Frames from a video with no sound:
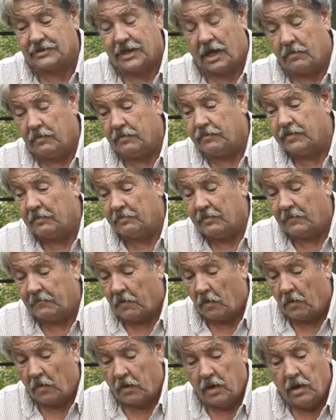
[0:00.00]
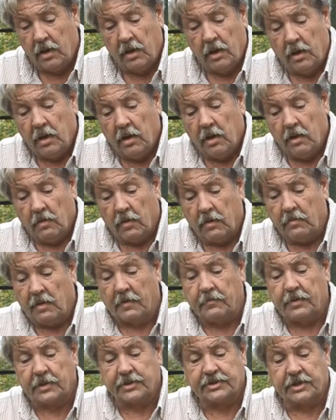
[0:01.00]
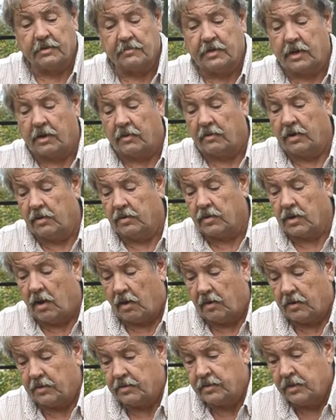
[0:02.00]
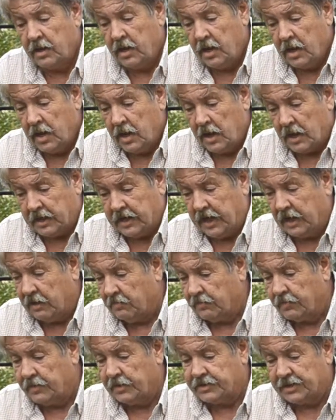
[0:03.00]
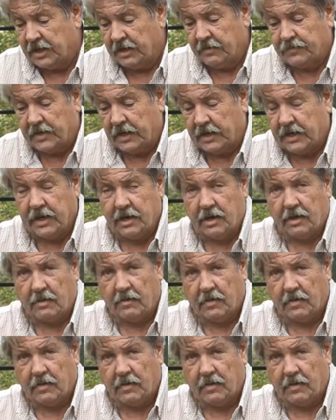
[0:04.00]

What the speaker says: like we've done before. We may put some in our row garden. Again, same thing here,